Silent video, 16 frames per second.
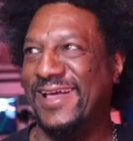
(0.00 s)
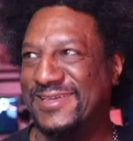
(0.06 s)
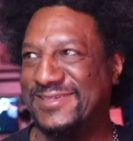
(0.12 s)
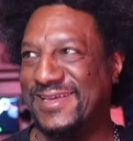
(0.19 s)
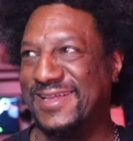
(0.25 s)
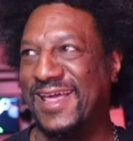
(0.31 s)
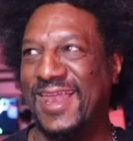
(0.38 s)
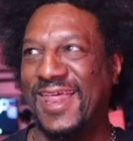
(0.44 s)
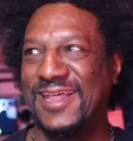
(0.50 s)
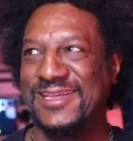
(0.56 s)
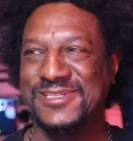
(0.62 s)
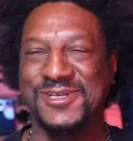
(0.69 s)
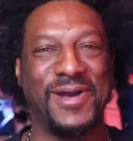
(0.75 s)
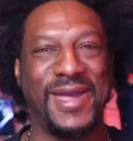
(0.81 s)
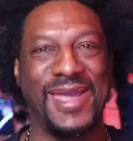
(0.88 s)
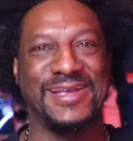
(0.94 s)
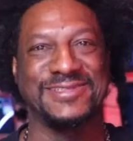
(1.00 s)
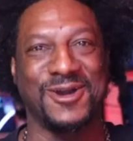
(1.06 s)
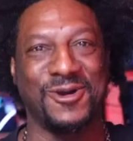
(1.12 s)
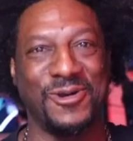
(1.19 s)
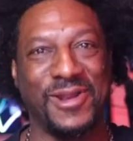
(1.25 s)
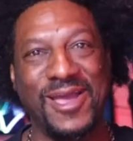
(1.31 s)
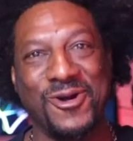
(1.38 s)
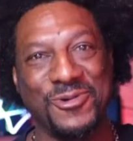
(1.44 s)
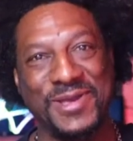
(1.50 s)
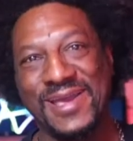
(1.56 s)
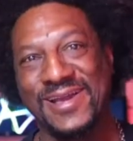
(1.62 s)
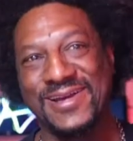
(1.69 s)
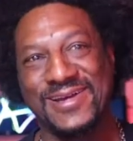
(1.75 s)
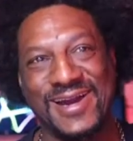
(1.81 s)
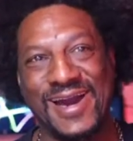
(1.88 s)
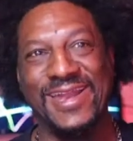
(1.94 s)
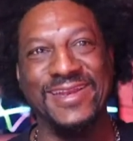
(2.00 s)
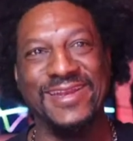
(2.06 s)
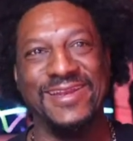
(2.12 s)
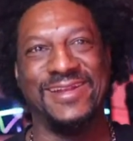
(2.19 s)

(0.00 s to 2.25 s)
So they let your hands go, they going to get cut.